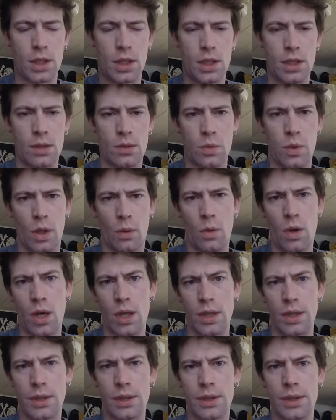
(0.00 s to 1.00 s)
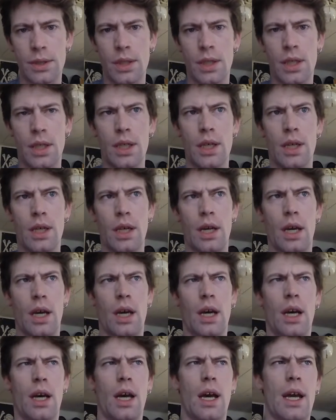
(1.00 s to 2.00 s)
That's what it was.
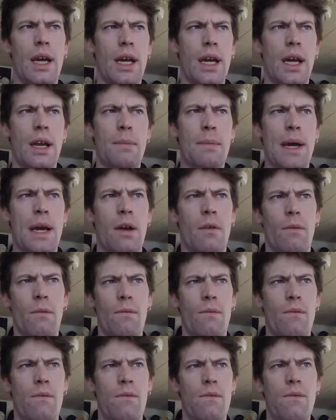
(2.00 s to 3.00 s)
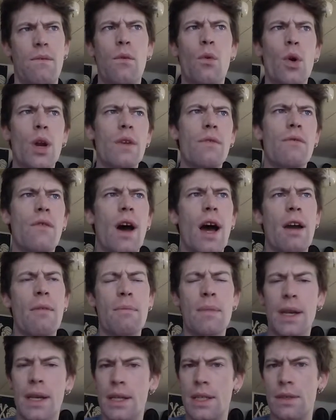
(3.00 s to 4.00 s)
Uh, I got about
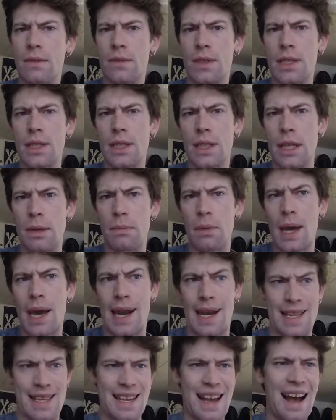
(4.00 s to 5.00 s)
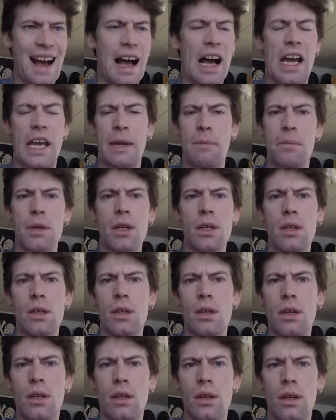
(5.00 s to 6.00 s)
45 minutes of sleep at a time,
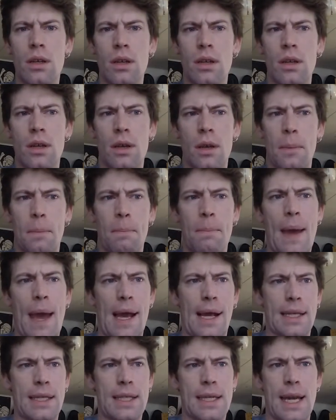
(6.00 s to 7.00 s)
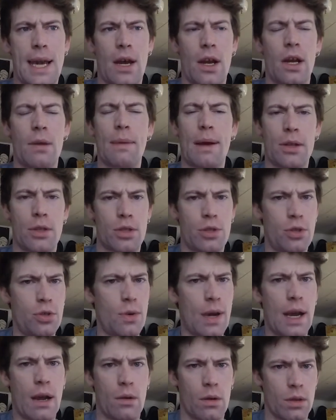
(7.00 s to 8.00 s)
maxing out at about
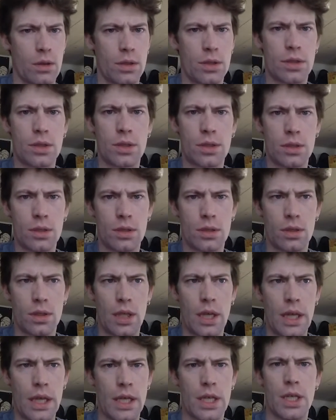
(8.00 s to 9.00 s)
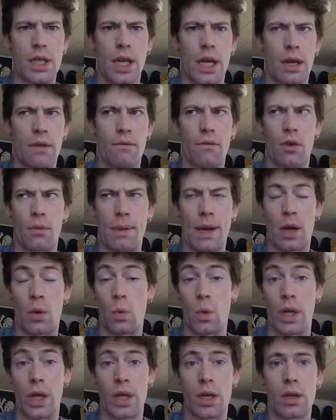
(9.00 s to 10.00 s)
two hours each night for about
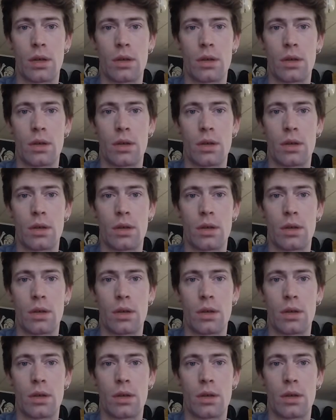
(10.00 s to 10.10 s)
a week.